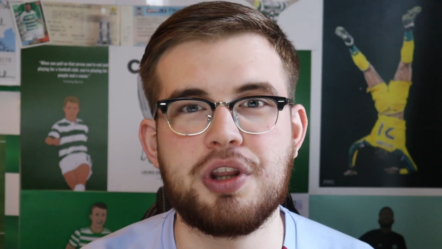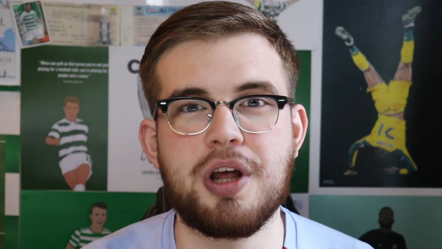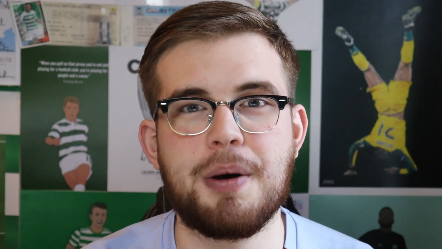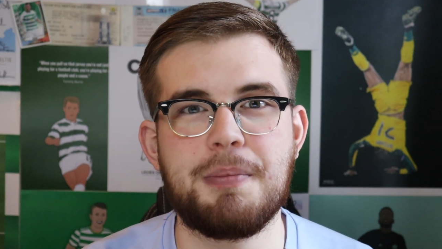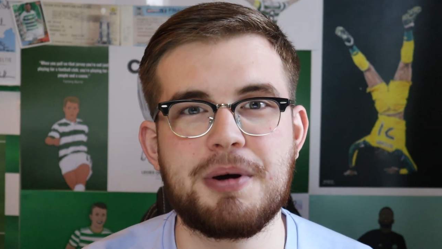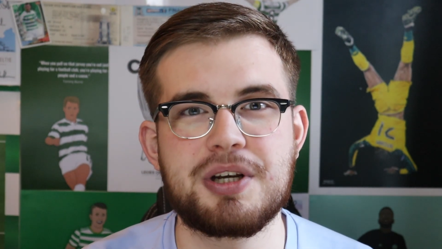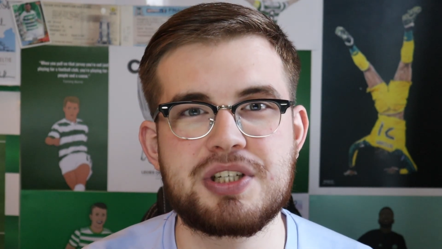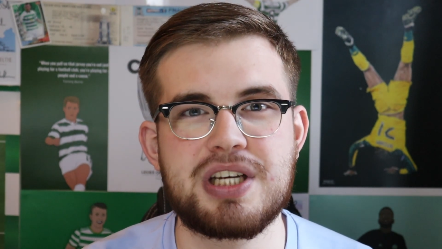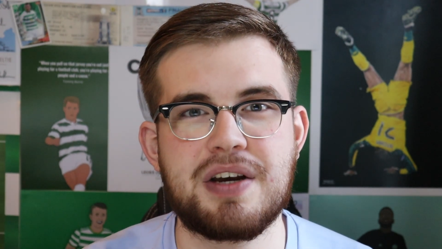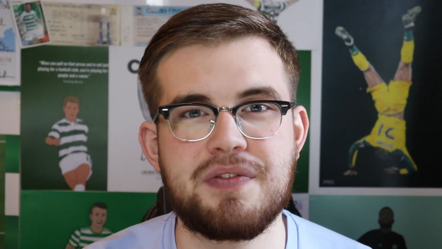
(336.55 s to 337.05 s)

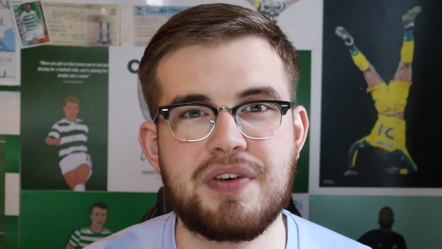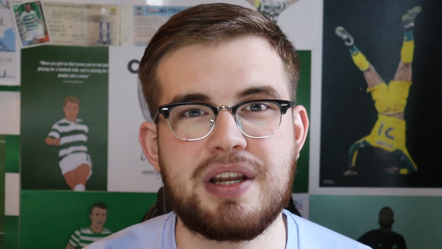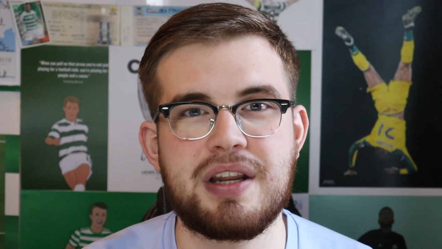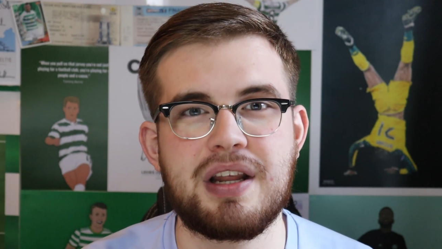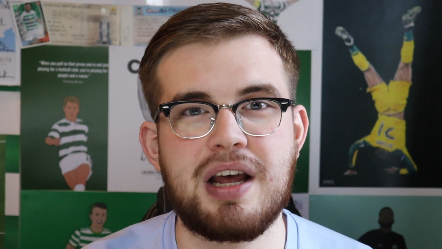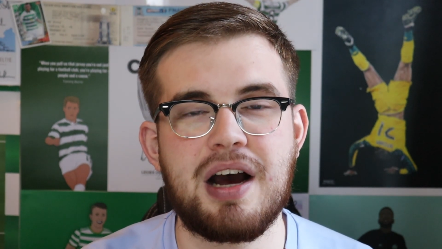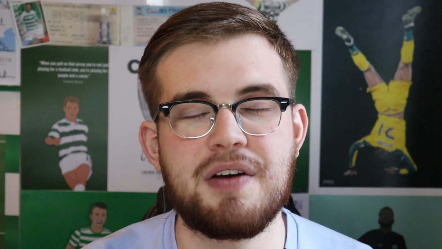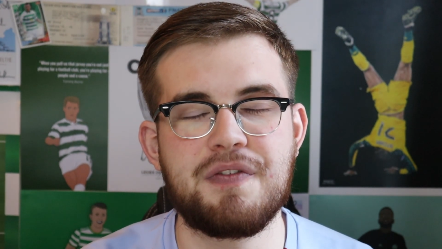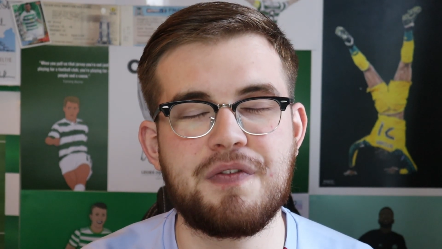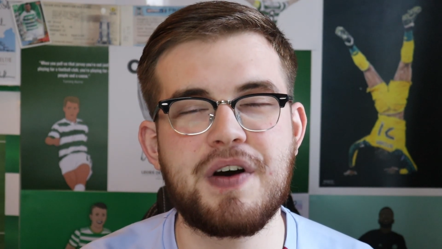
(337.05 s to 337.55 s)
Number
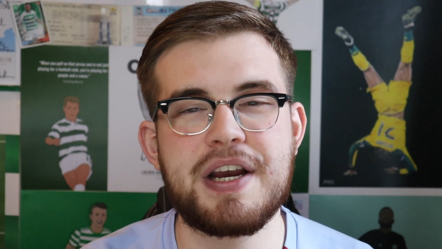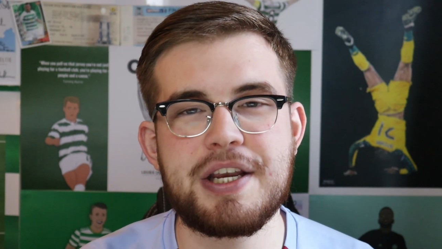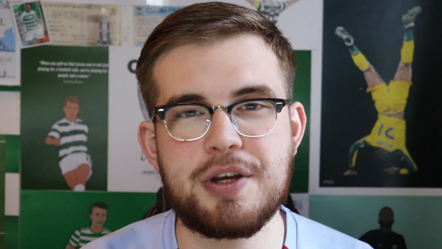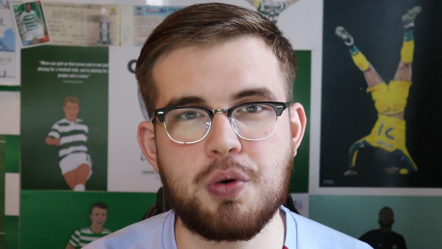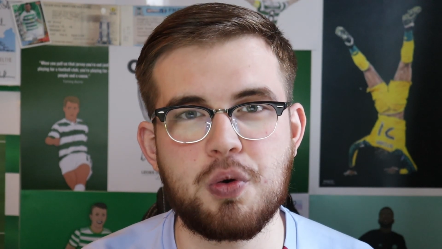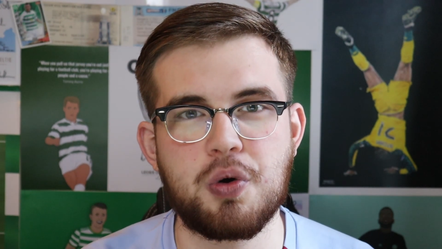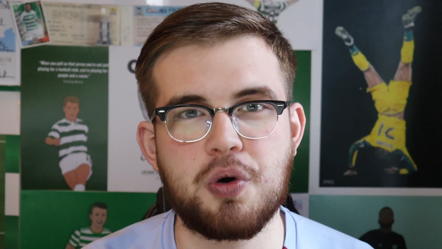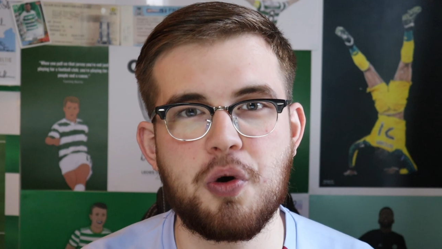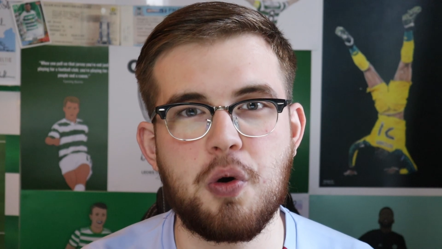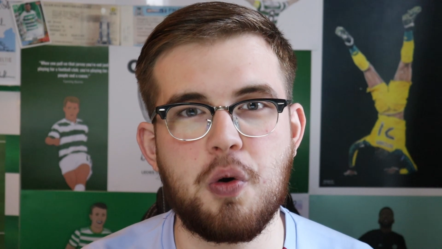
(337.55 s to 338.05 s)
7, a
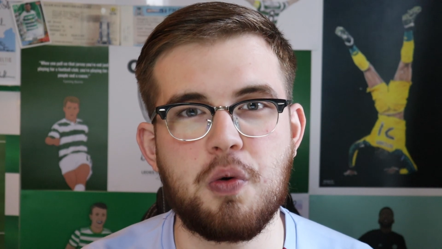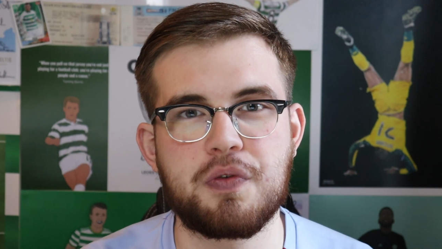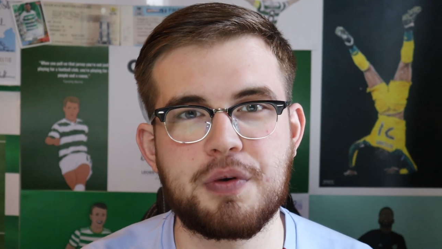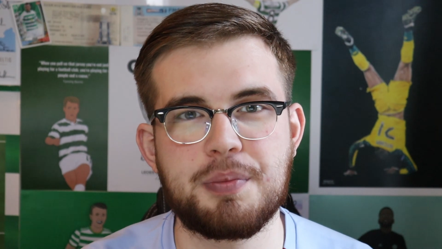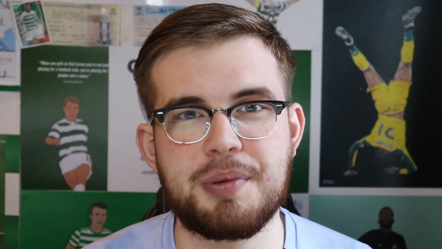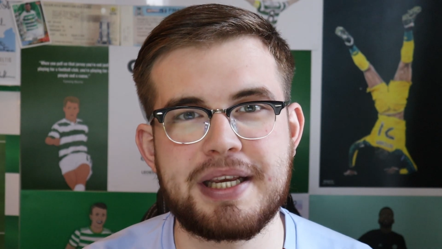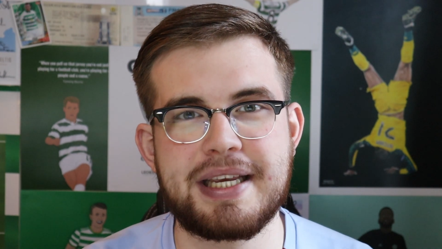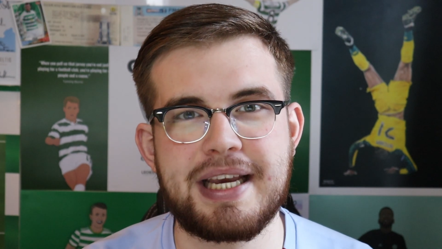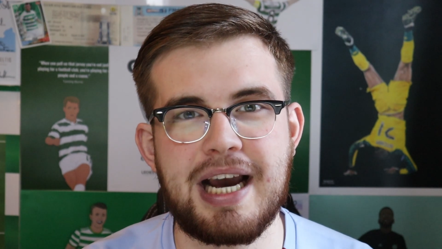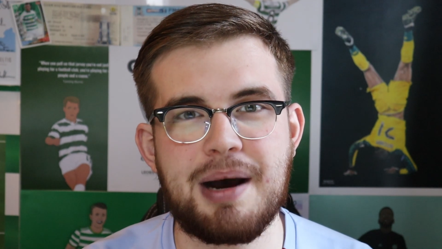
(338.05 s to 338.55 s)
vital goal
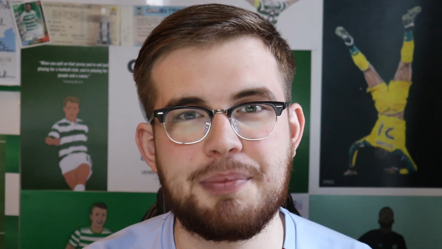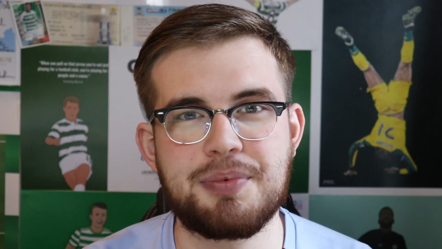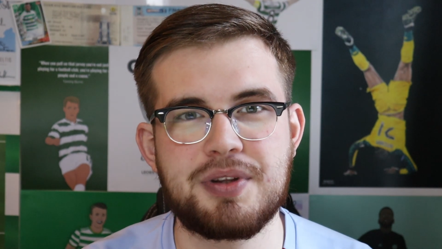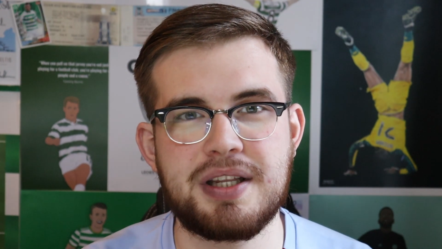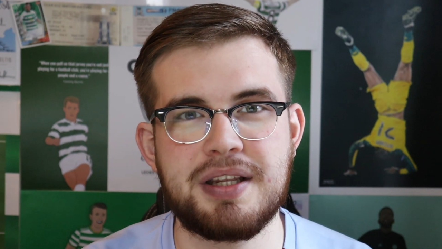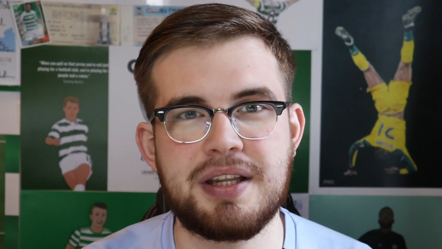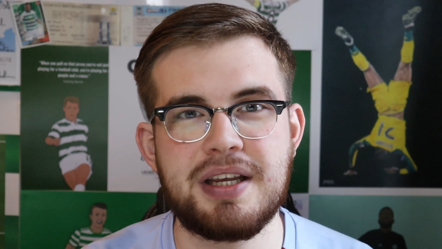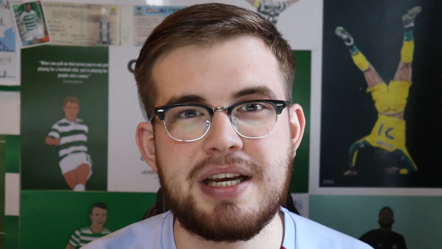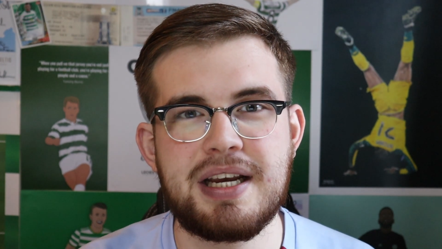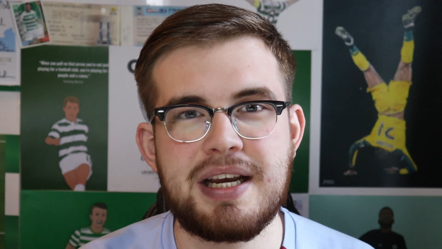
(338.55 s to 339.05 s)
from the
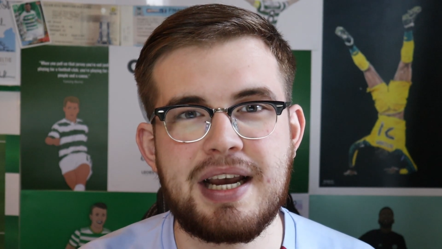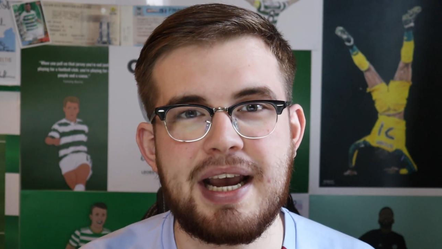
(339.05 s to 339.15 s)
captain